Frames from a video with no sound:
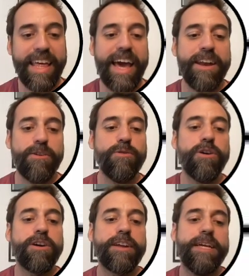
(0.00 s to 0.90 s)
can no
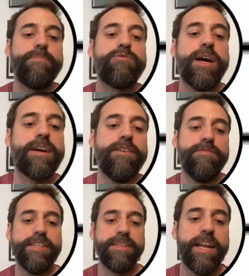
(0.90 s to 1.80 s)
longer keep track
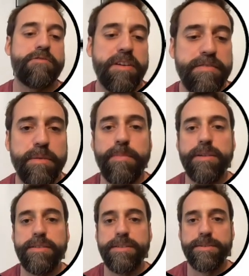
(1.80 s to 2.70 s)
of these electric field
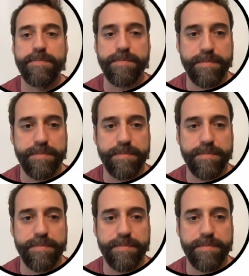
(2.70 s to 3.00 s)
pulses.